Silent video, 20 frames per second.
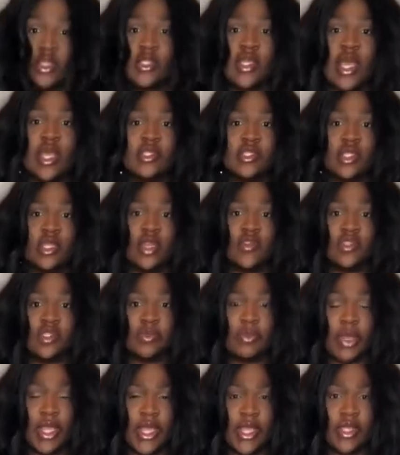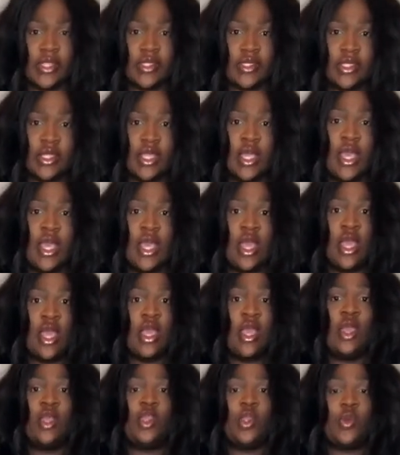just has enough space.
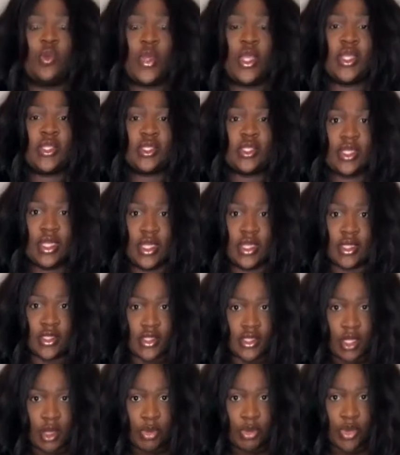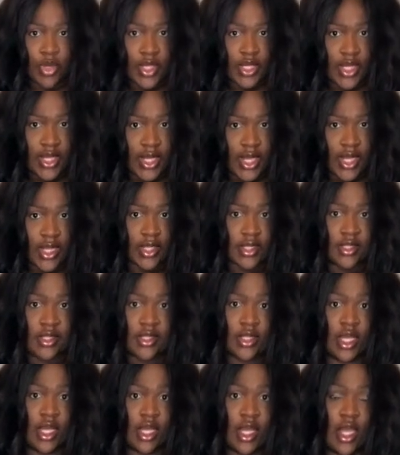The waistline is pretty
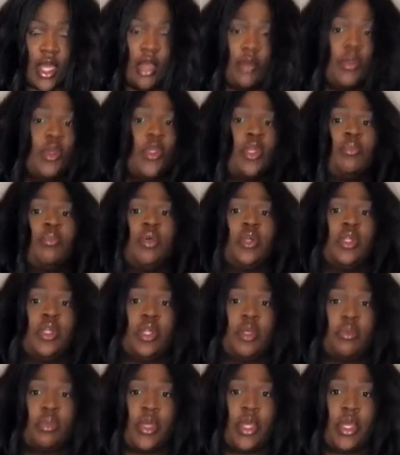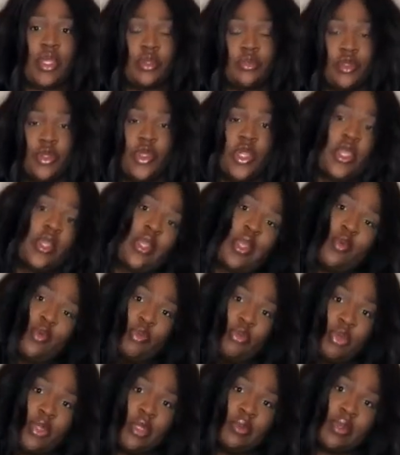nice. You can pull it up high. Okay, I
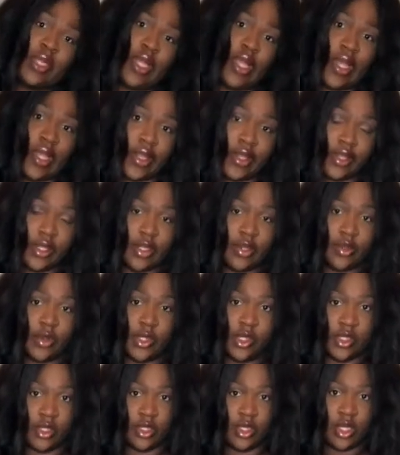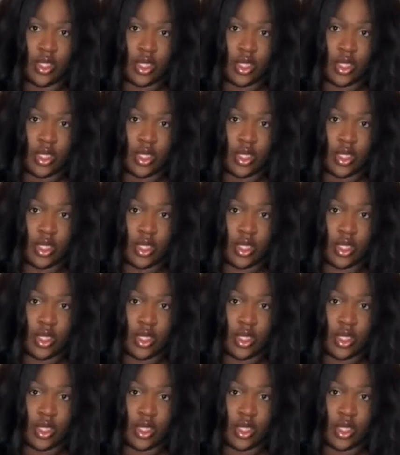won't pull it that high. I don't wanna